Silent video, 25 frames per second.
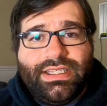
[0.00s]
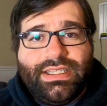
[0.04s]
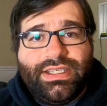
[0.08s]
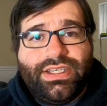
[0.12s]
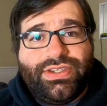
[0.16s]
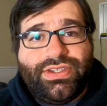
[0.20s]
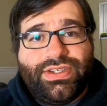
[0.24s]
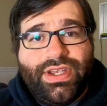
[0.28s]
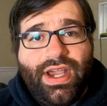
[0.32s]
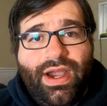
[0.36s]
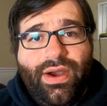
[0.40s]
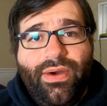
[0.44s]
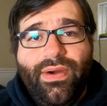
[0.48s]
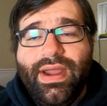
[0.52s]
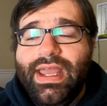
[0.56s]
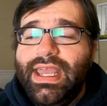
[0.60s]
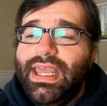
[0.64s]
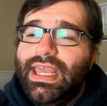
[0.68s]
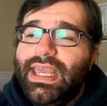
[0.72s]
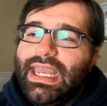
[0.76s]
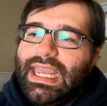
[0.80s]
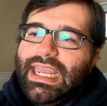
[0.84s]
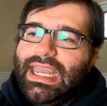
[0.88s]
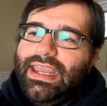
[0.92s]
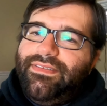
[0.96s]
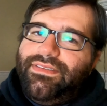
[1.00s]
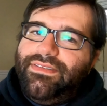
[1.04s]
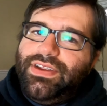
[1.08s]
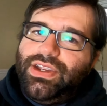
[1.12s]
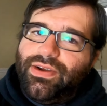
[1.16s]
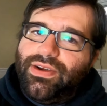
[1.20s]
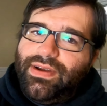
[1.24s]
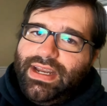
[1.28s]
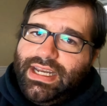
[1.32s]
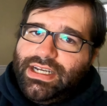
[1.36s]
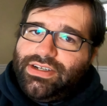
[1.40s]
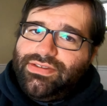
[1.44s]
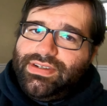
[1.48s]
So if
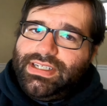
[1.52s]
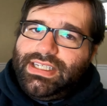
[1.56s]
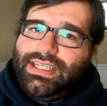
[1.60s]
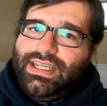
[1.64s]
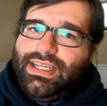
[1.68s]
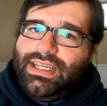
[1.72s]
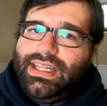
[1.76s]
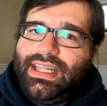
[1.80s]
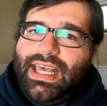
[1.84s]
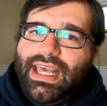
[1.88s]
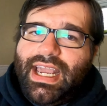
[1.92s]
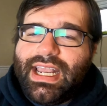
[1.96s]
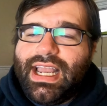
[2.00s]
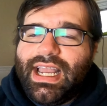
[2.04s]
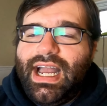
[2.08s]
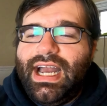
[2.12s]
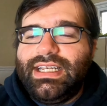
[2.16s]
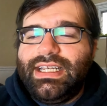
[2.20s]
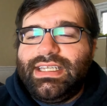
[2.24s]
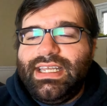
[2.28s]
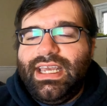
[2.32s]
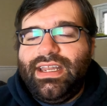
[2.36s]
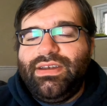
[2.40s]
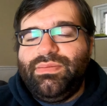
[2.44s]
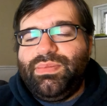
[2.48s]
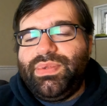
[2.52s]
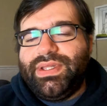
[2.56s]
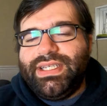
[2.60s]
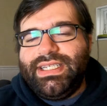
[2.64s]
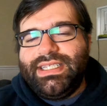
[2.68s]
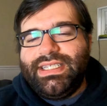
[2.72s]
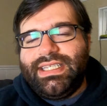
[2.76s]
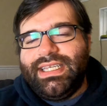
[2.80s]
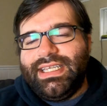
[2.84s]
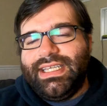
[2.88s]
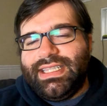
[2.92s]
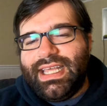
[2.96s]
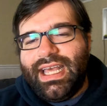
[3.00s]
you're interested in that content, please
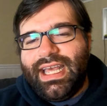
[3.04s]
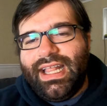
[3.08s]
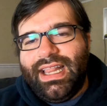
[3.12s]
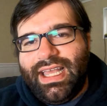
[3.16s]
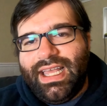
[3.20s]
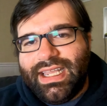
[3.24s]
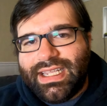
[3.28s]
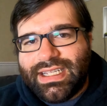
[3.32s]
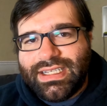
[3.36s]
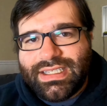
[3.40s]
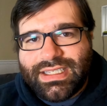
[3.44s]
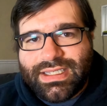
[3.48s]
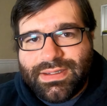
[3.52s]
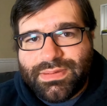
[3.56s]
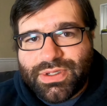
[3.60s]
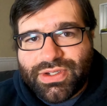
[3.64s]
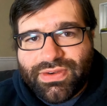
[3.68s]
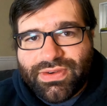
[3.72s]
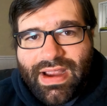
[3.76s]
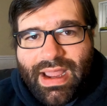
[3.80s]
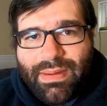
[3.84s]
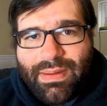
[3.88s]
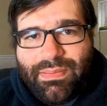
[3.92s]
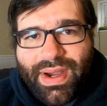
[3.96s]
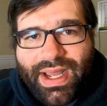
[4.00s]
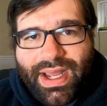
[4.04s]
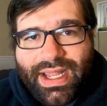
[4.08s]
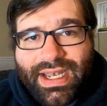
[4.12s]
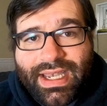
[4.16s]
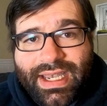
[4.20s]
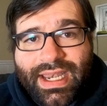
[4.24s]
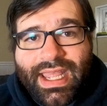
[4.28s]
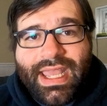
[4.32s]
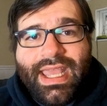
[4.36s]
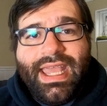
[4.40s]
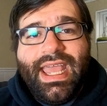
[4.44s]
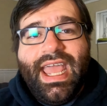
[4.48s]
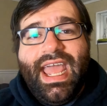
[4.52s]
hit that like and subscribe button,
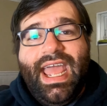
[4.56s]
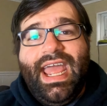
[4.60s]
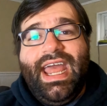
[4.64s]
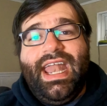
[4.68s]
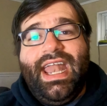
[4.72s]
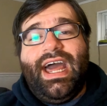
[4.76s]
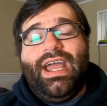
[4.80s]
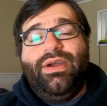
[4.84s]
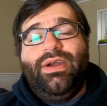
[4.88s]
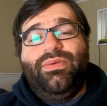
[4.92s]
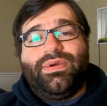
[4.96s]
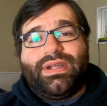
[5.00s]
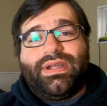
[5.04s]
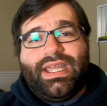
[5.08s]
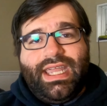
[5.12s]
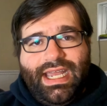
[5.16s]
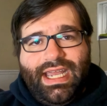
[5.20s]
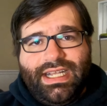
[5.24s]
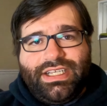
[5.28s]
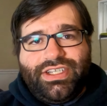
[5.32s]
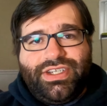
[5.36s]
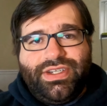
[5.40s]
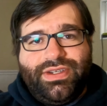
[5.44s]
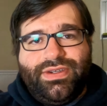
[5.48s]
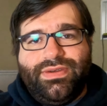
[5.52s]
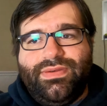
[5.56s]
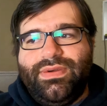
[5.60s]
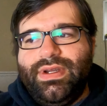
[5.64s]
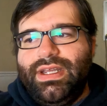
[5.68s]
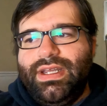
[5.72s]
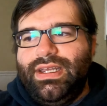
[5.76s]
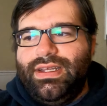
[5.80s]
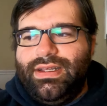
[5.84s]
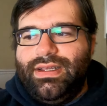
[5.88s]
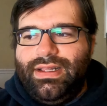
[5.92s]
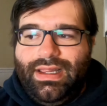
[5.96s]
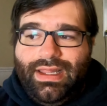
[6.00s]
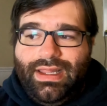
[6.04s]
and I will catch you
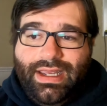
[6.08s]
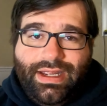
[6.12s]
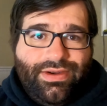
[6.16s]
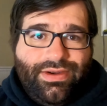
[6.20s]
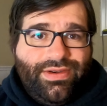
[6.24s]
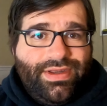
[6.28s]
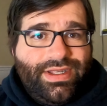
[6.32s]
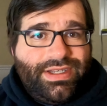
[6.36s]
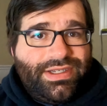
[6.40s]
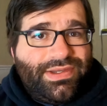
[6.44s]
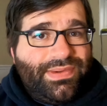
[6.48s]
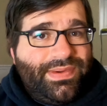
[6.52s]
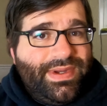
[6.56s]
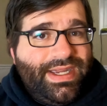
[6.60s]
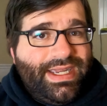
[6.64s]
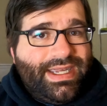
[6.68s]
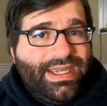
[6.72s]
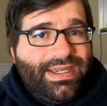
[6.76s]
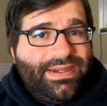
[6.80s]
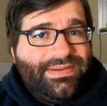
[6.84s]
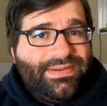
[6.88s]
later this week.